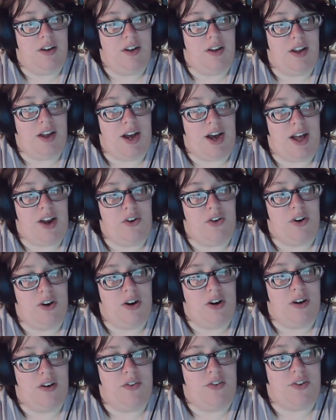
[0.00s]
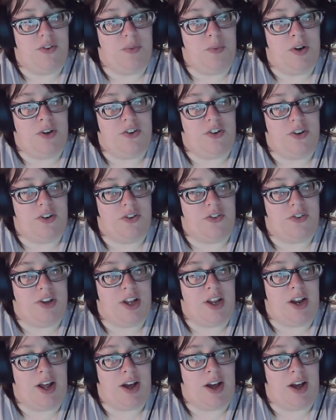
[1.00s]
yeah, I don't know if what Shoto said